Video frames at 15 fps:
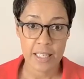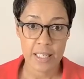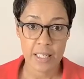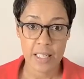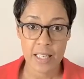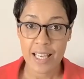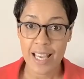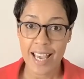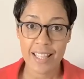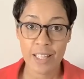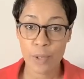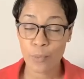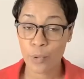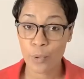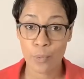in, and
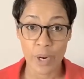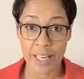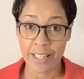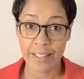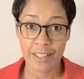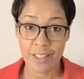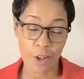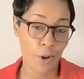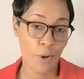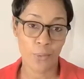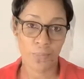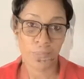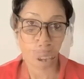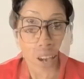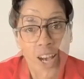then we're ready to go.
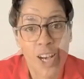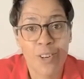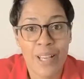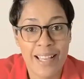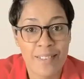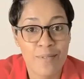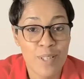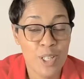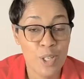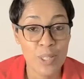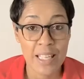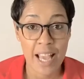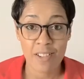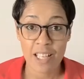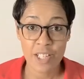Okay, so
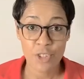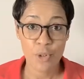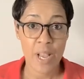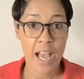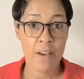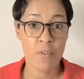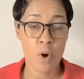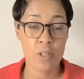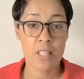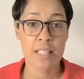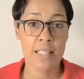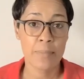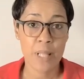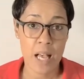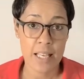now that you have all the
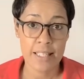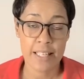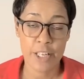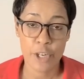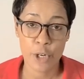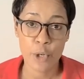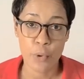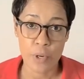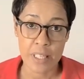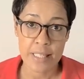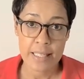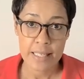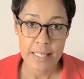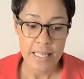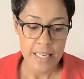supplies that you're going
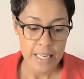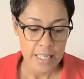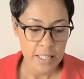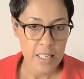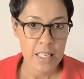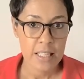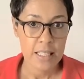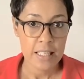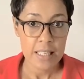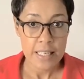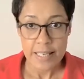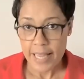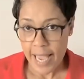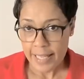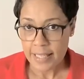to need, the
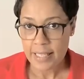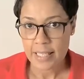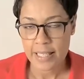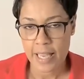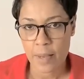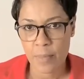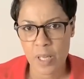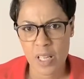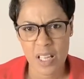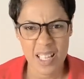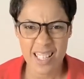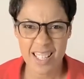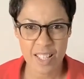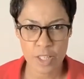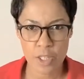next step
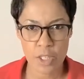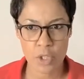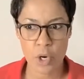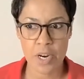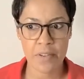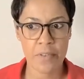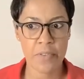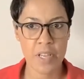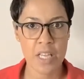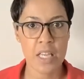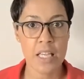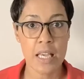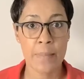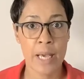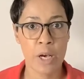is to start
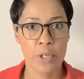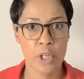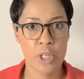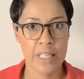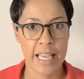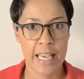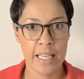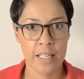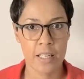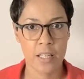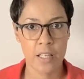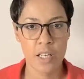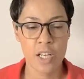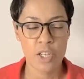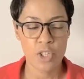thinking about your data.
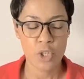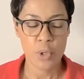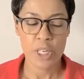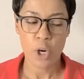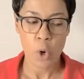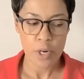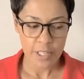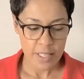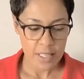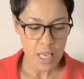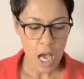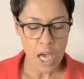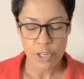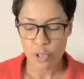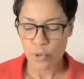So in order to
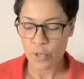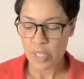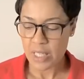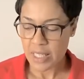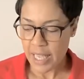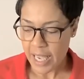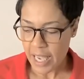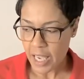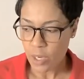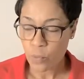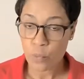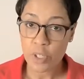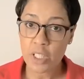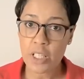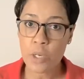understand
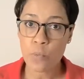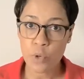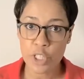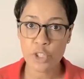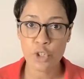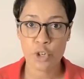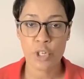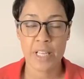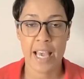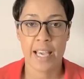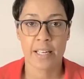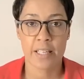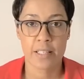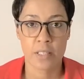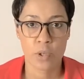really what your
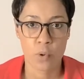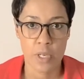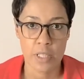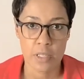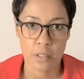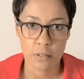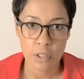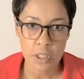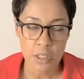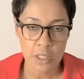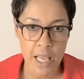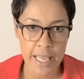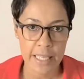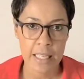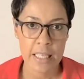data is going to look
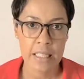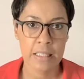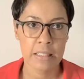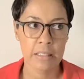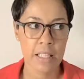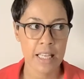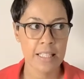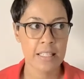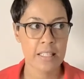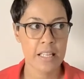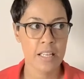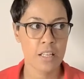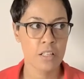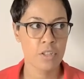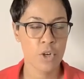like, let's
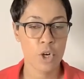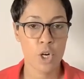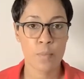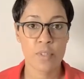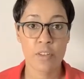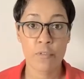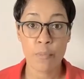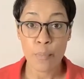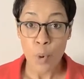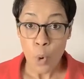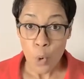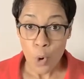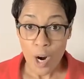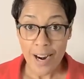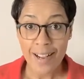think in terms of
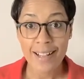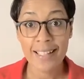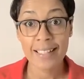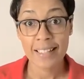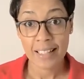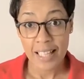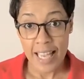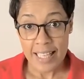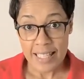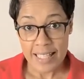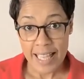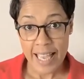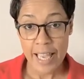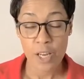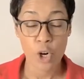more, less
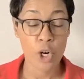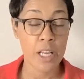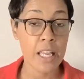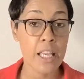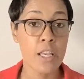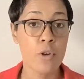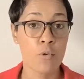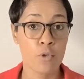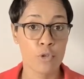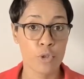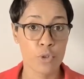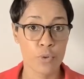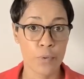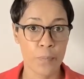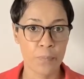than, or equal
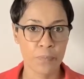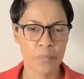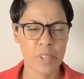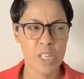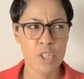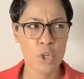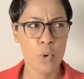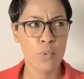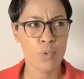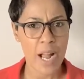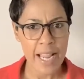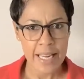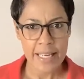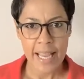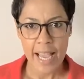to. So
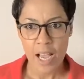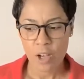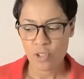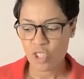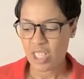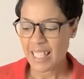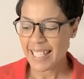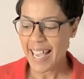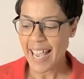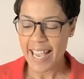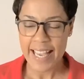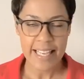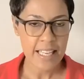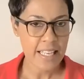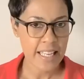right now, just
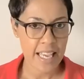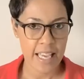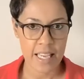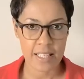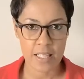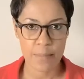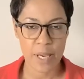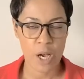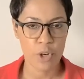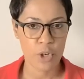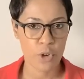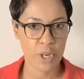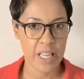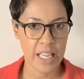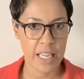take a guess about
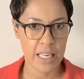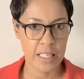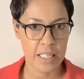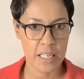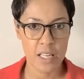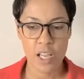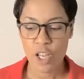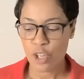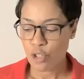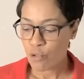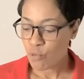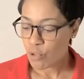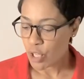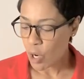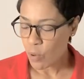your candy.
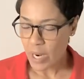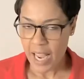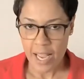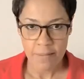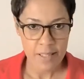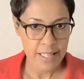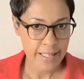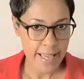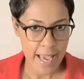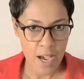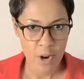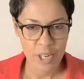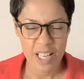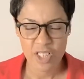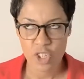You don't have to
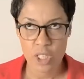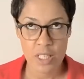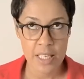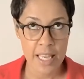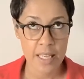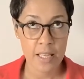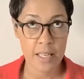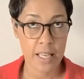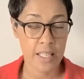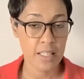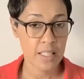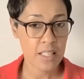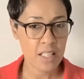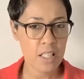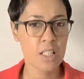count it, just take a guess.
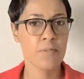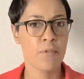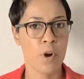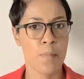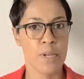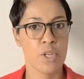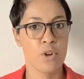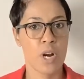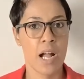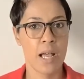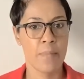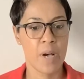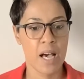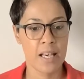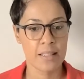This is forming your
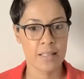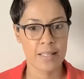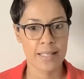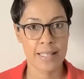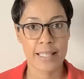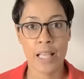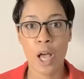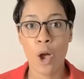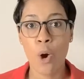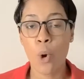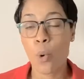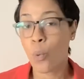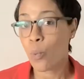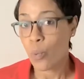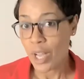hypothesis.
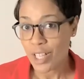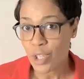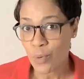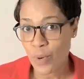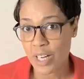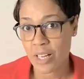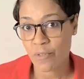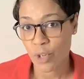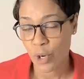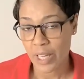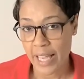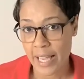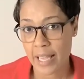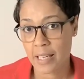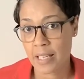Which one of your
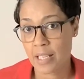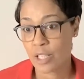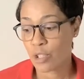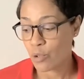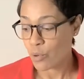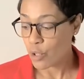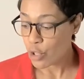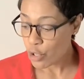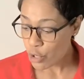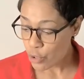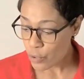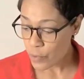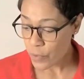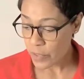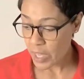candies do
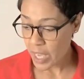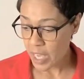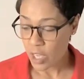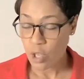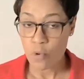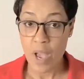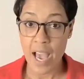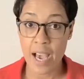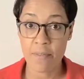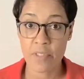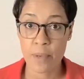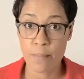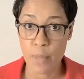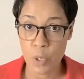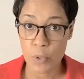you think you have
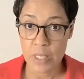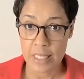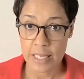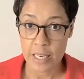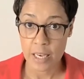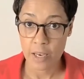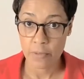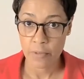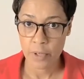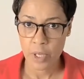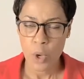the most of?